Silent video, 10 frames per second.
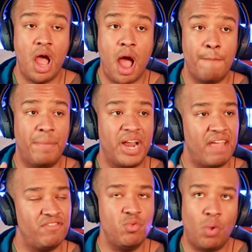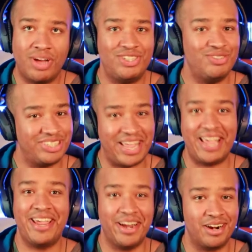But if you want to stay
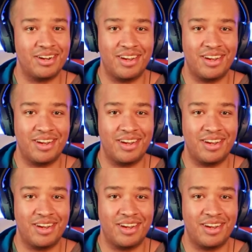here